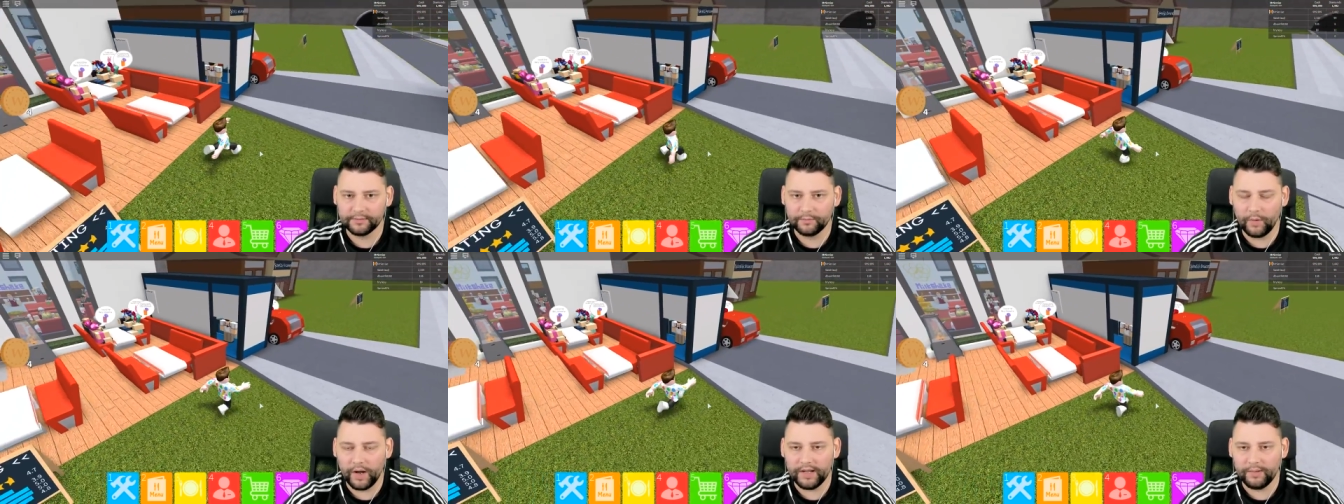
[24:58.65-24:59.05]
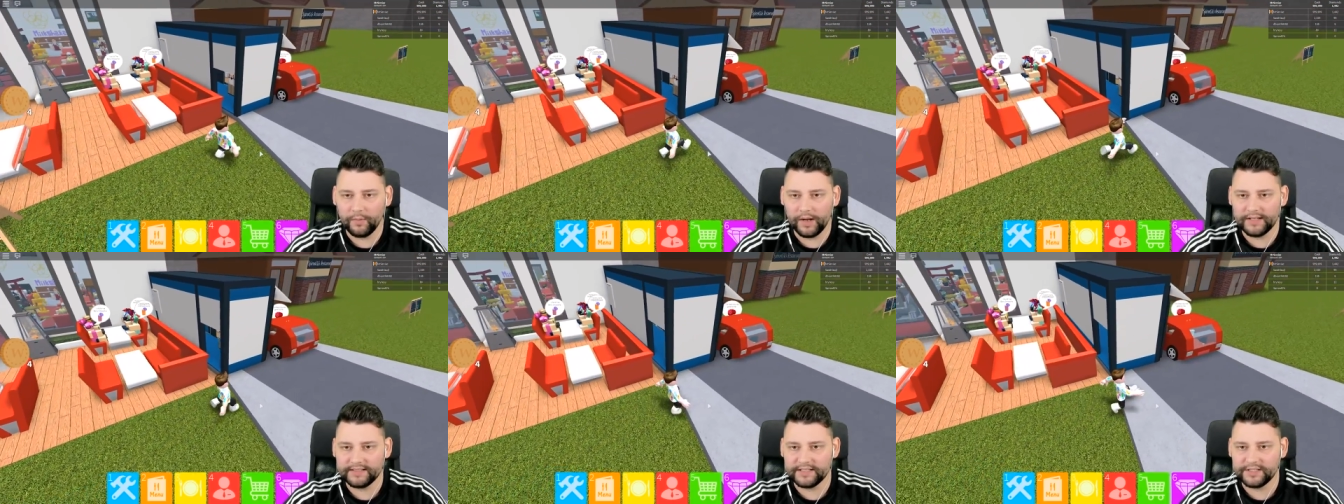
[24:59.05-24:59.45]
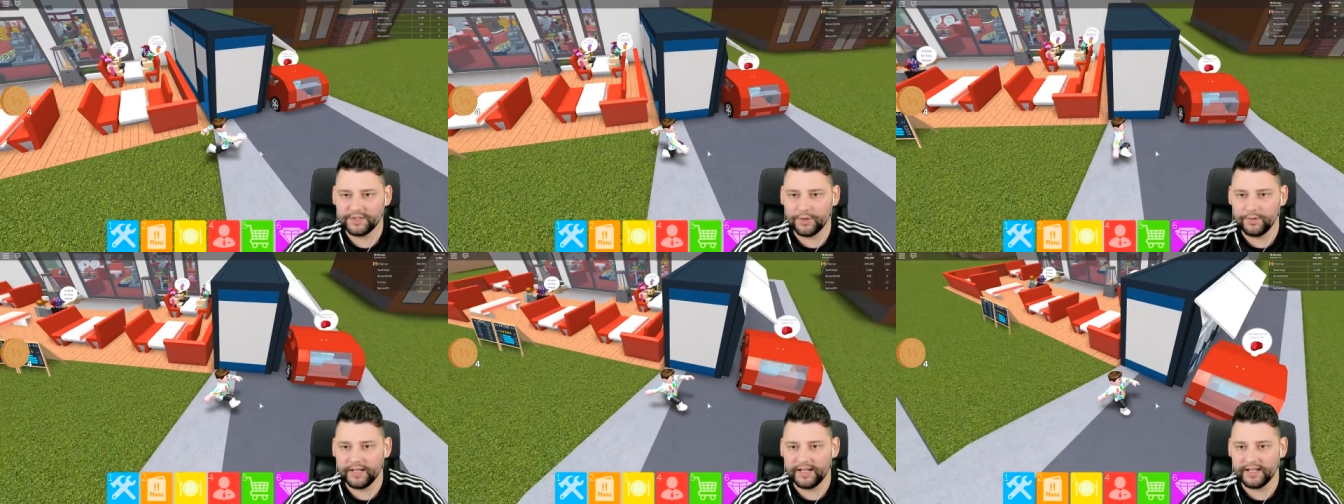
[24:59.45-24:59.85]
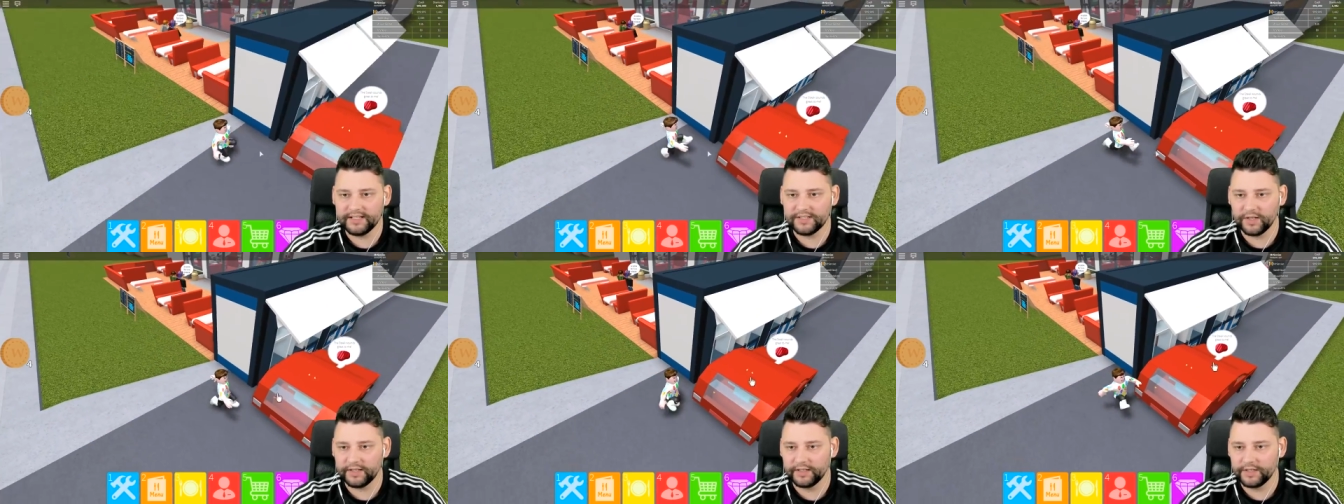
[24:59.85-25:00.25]
Why, why is this dude here
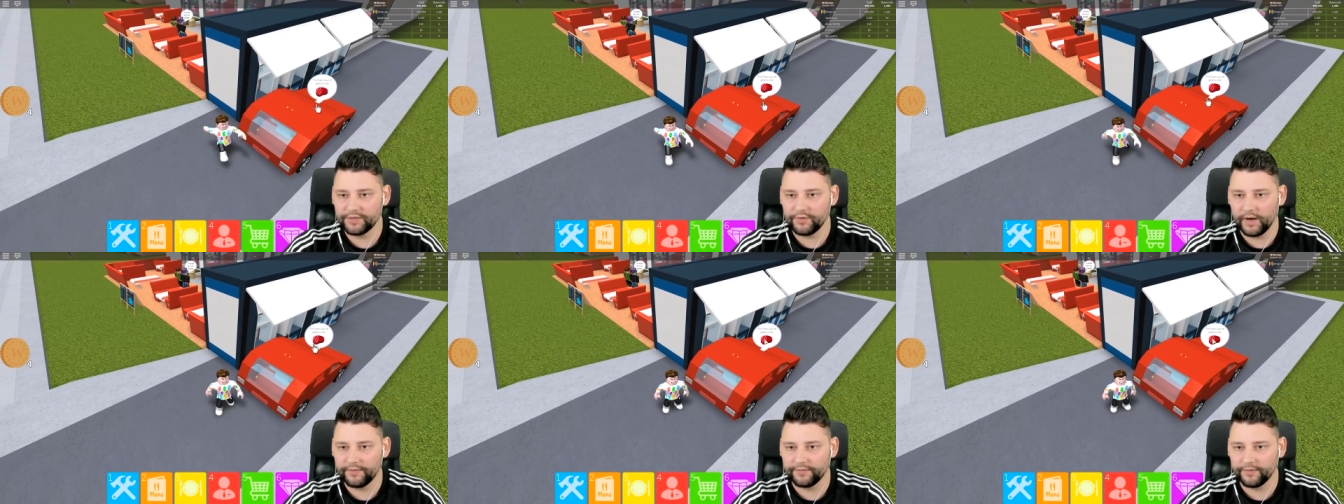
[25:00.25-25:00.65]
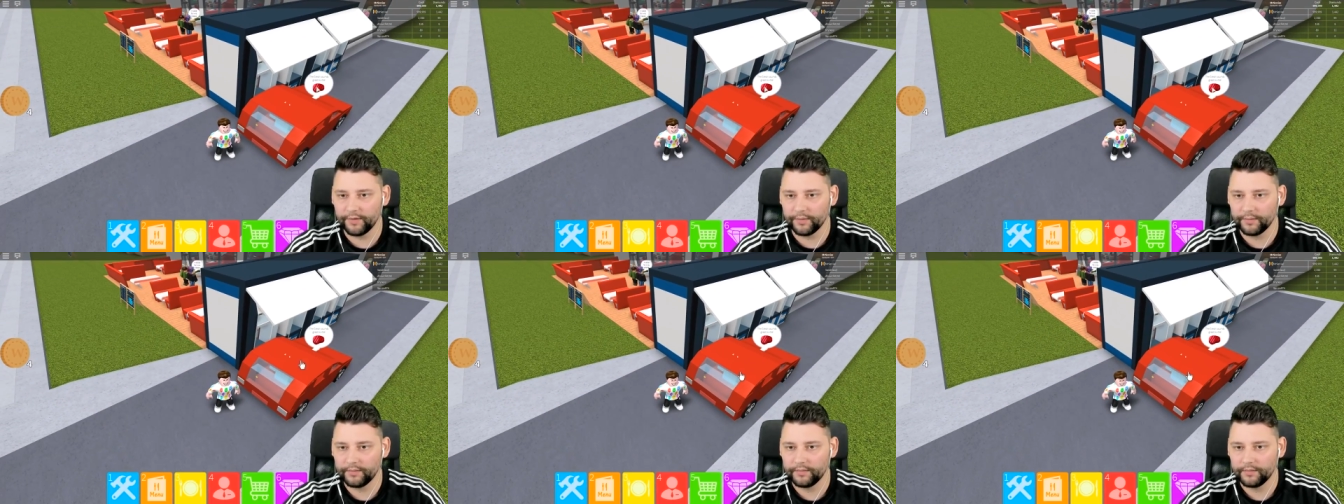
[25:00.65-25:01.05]
stuck in the drive-thru?